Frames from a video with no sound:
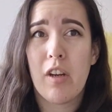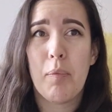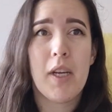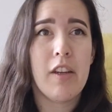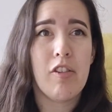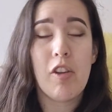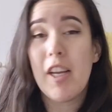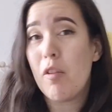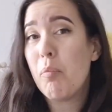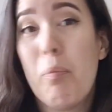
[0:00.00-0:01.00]
Because
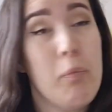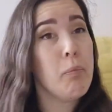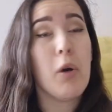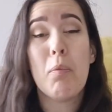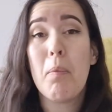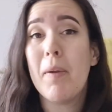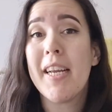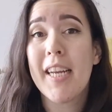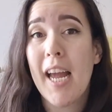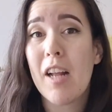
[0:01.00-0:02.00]
it probably
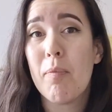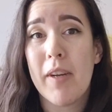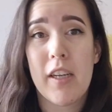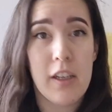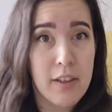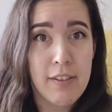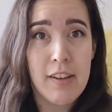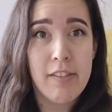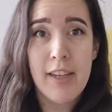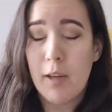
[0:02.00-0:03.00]
can make a
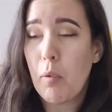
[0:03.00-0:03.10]
cheesecake,